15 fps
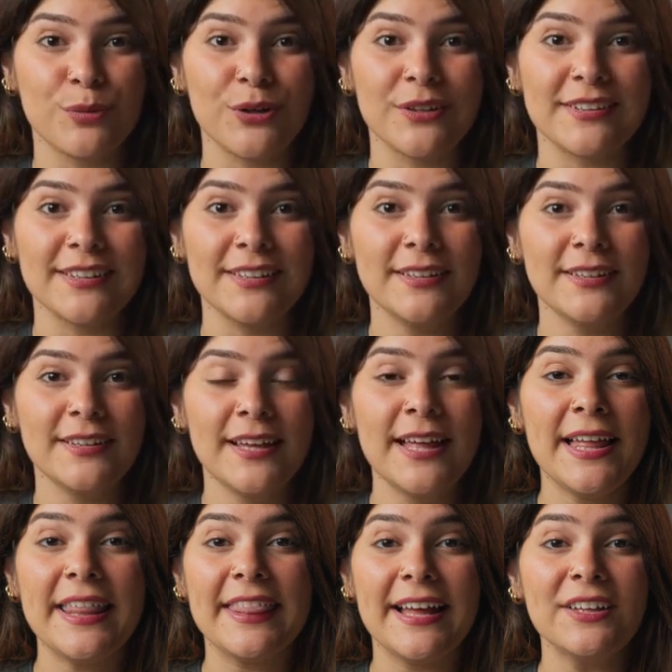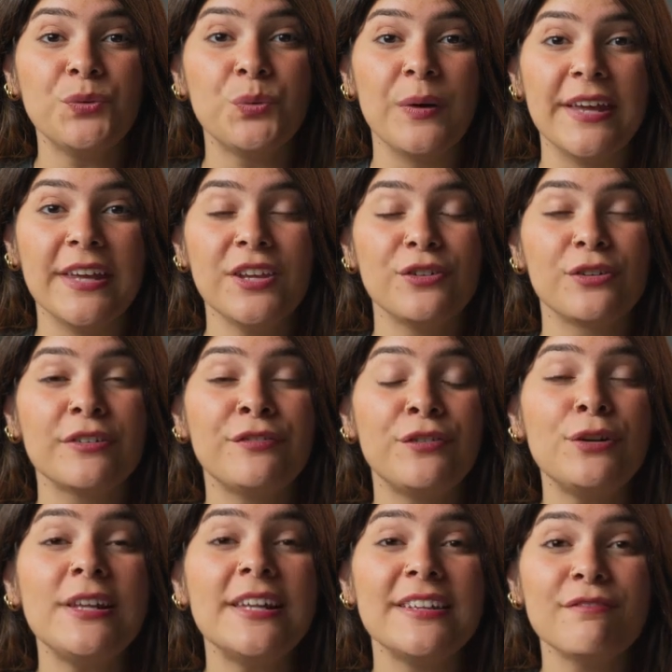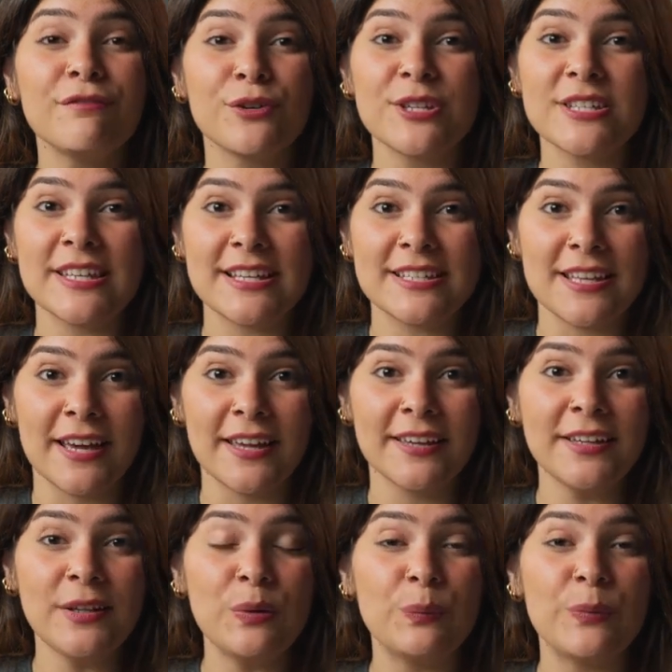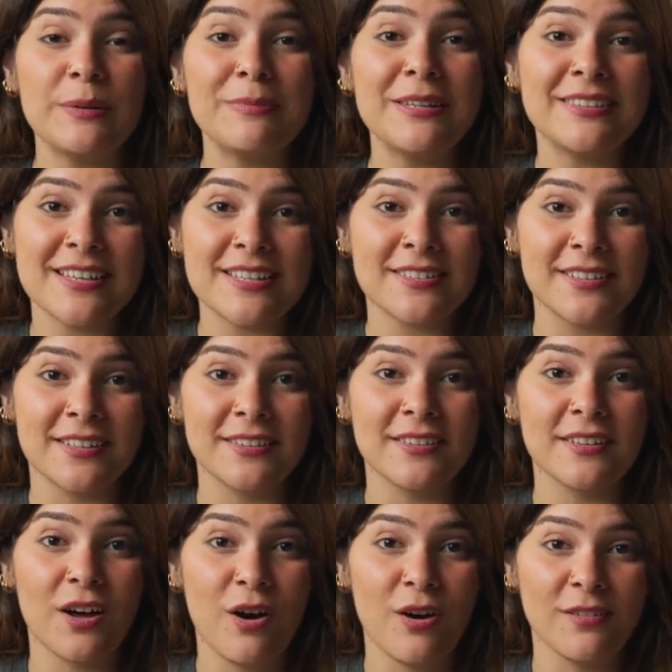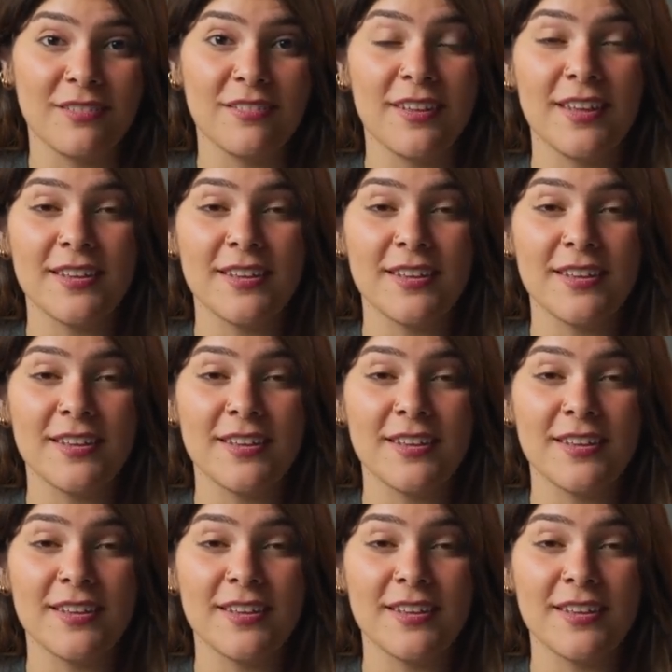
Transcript: portal. That way, your full invoicing cycle will be tested on